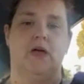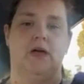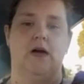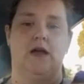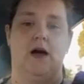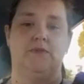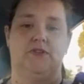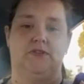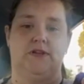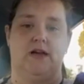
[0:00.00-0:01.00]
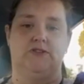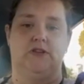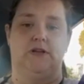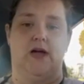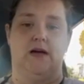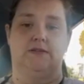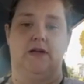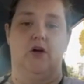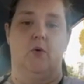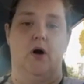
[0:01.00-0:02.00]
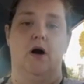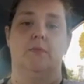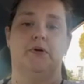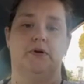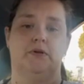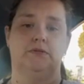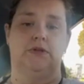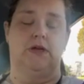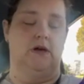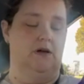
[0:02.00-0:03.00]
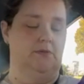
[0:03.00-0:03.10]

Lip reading: and I'm just attaching it as I go up the